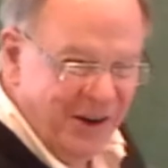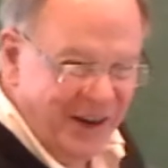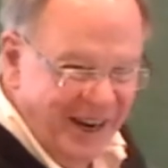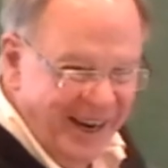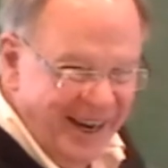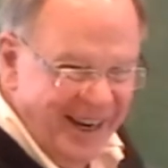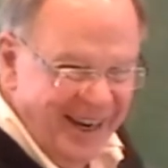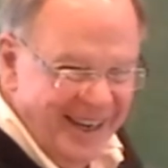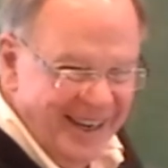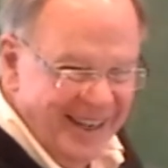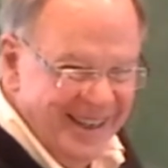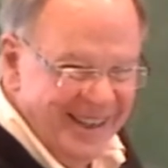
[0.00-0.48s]

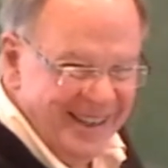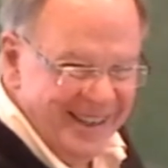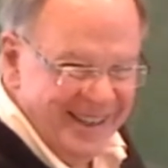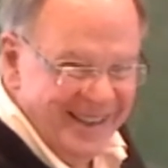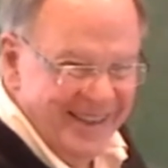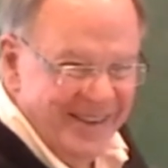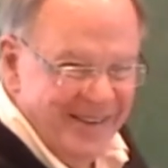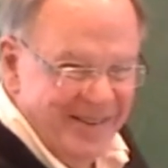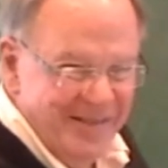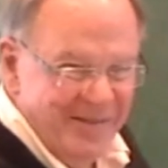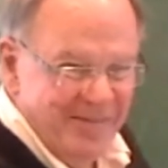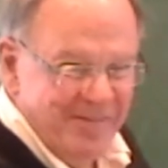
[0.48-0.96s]
okay?
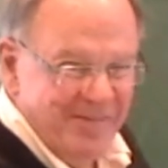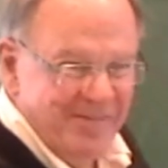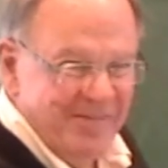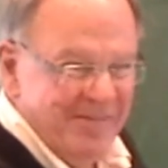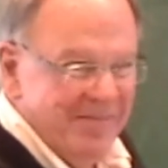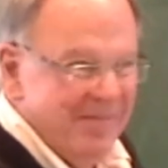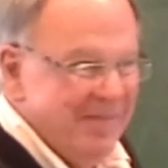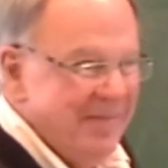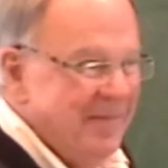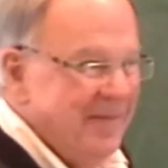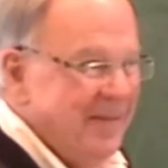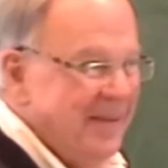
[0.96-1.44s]

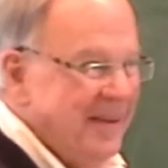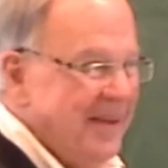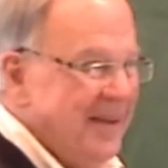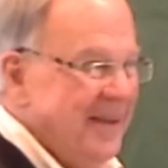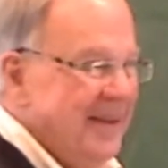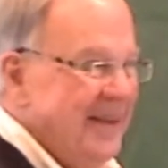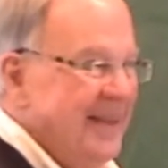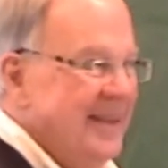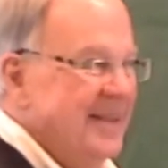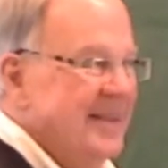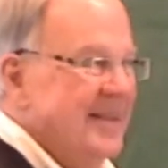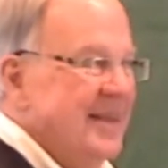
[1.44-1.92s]

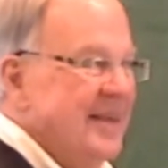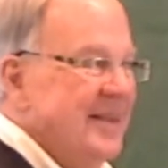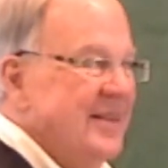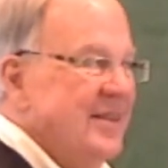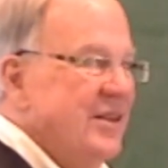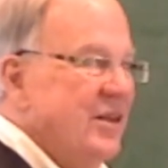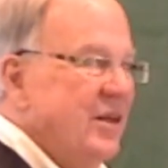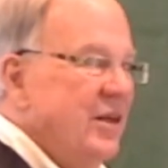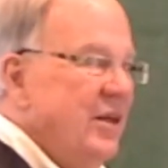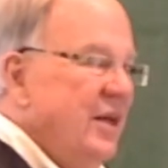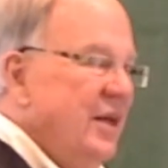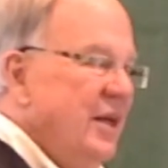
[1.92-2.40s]
He says
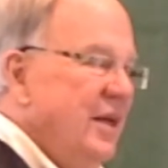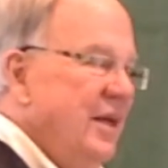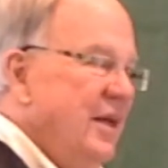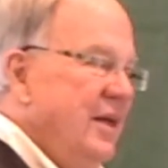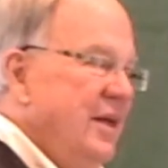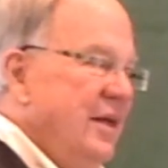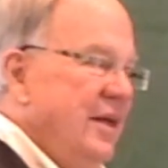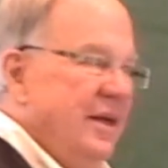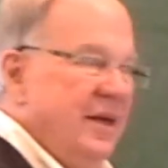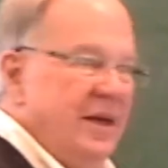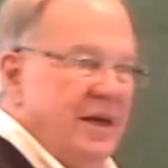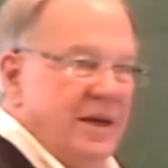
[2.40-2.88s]
that
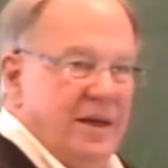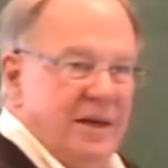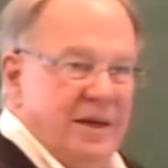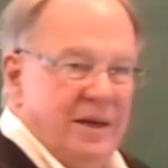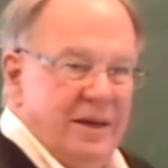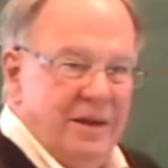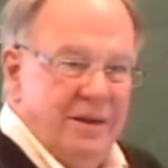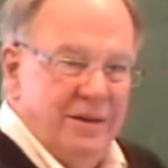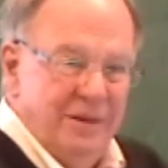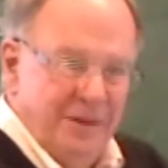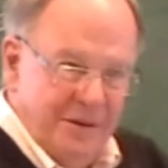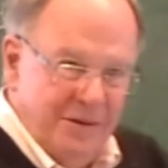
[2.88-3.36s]

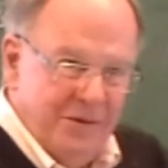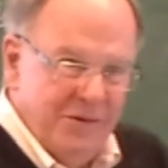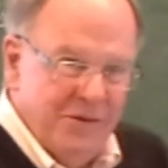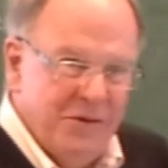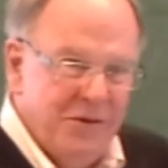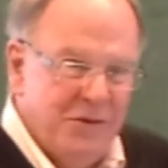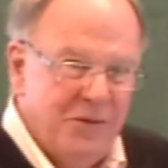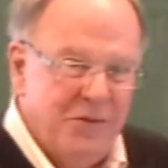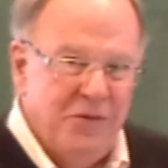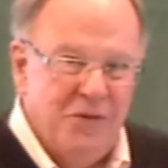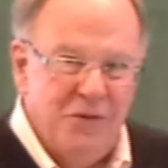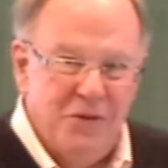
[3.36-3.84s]

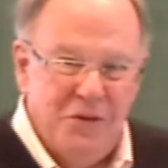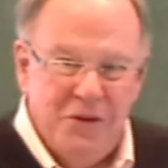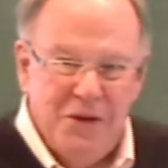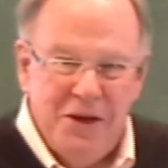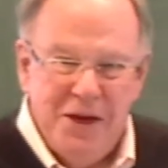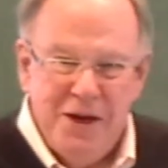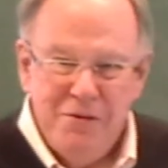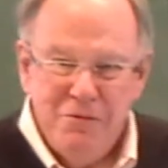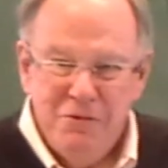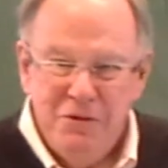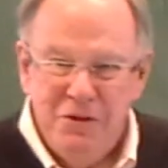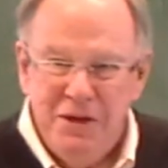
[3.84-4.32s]
uh,
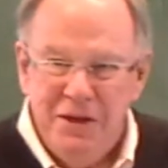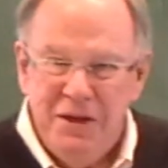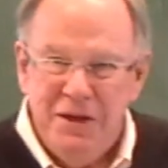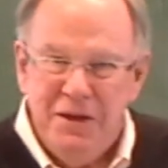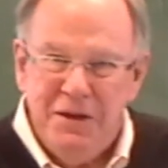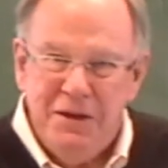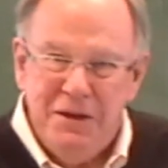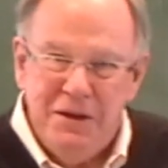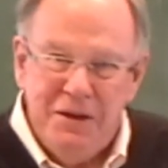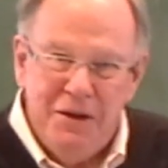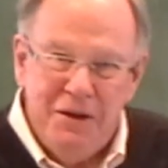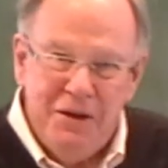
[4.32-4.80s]
I
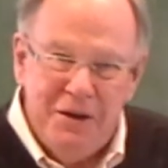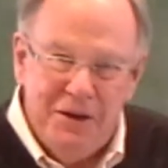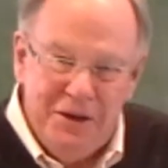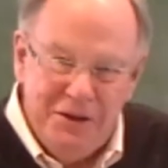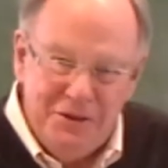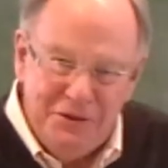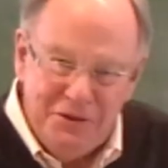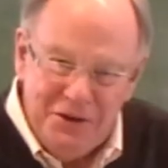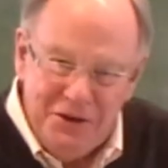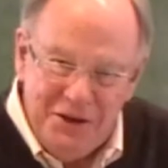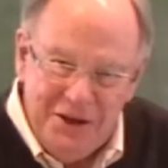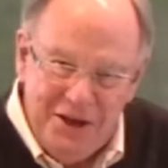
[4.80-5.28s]
really
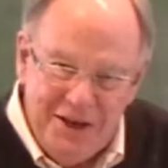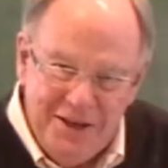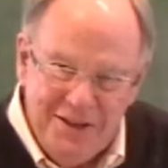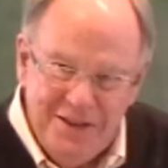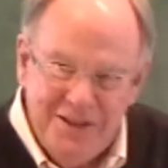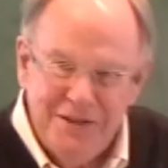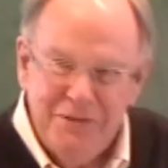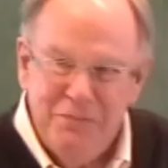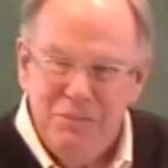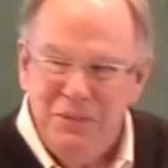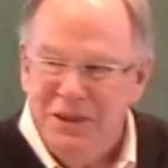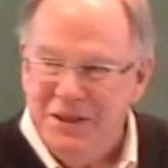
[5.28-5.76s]
underline
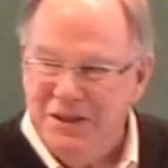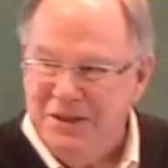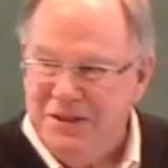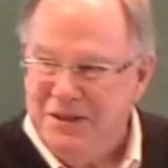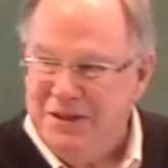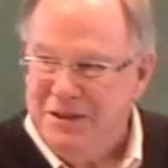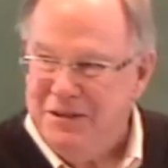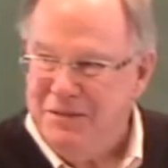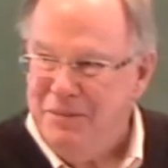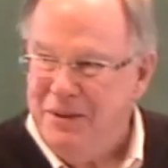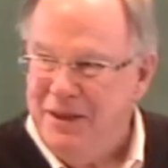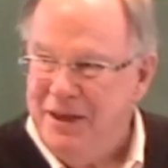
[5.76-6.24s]
this
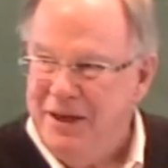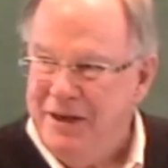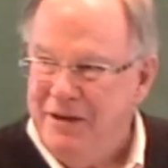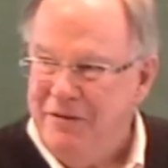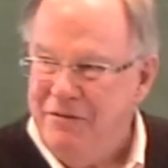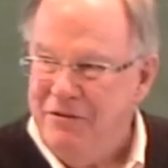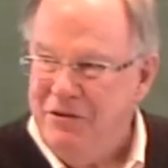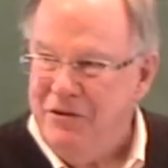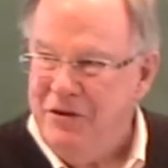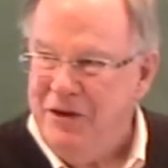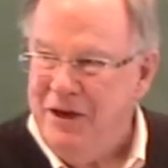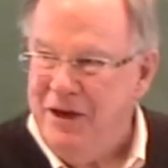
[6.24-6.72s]
business about
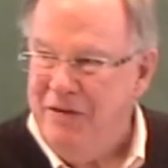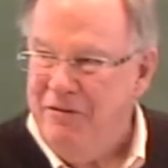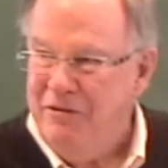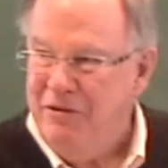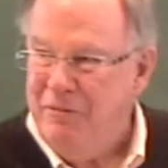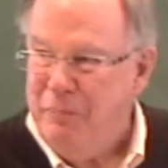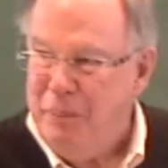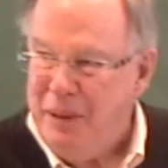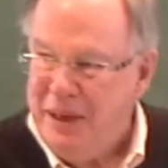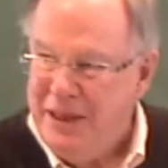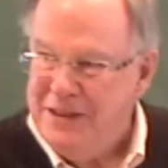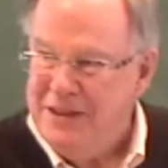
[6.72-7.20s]
if you have
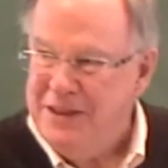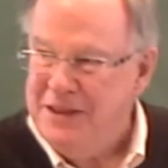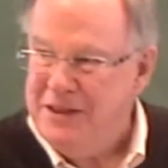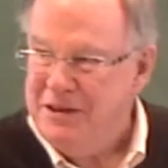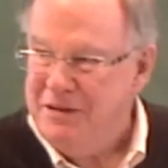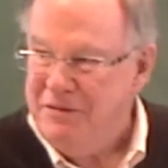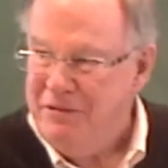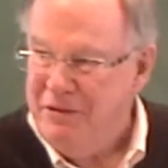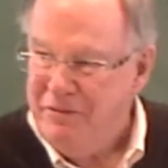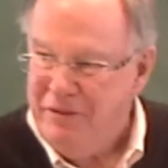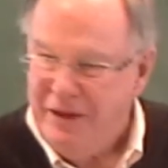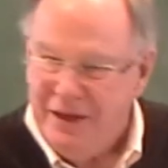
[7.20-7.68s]
a basis
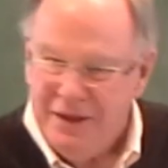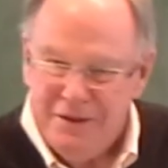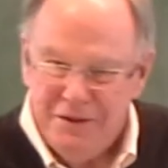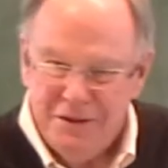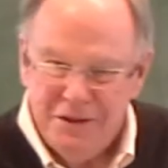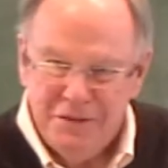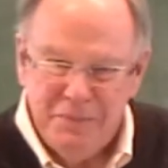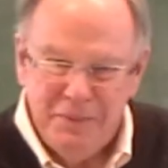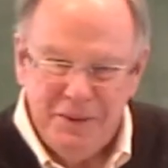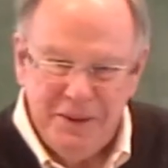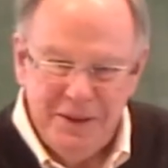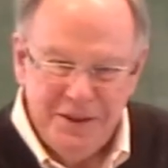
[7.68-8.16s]
of a vector
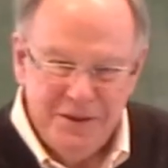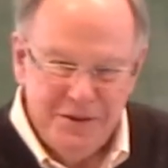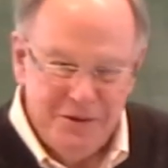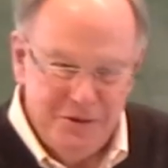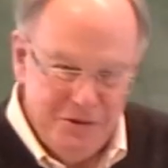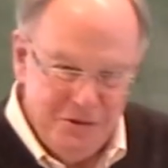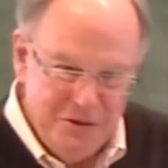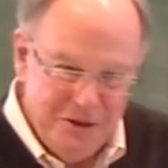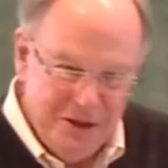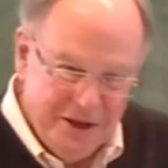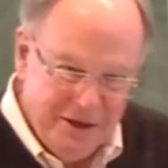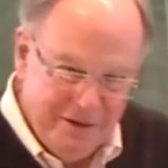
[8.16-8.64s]
space
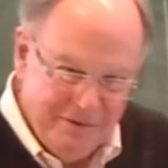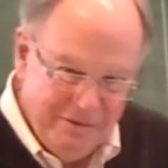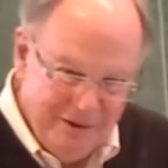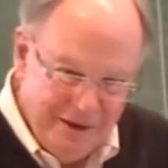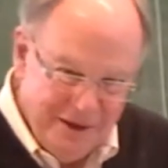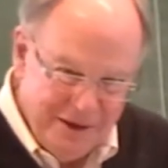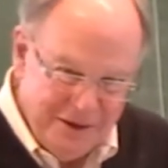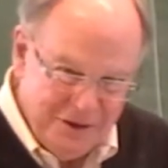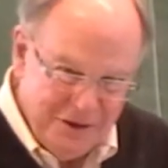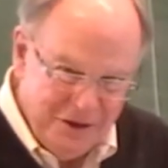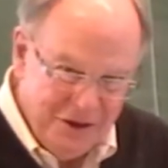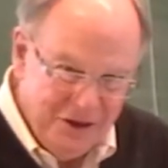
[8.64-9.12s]
and you take a
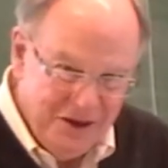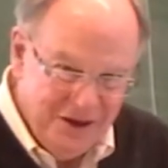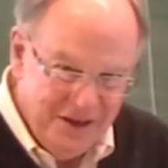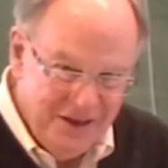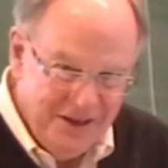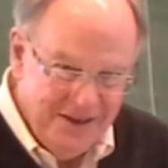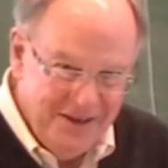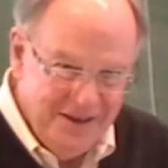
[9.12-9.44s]
vector,